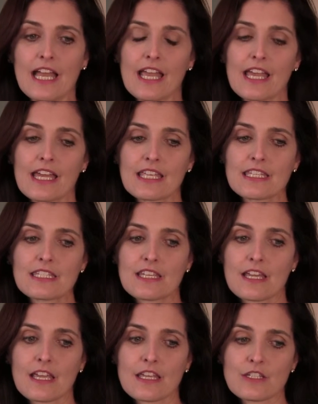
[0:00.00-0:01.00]
And
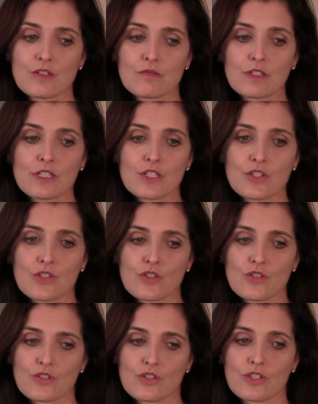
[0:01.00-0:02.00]
I had to really
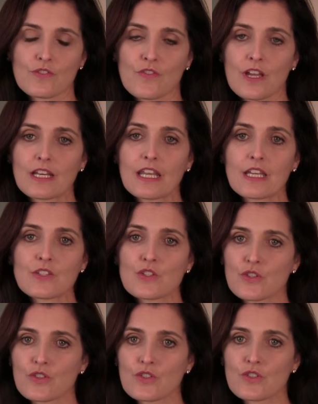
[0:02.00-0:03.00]
search to find
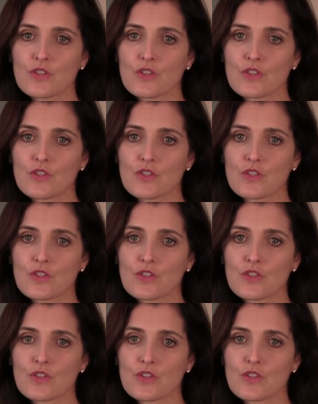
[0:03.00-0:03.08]
answers.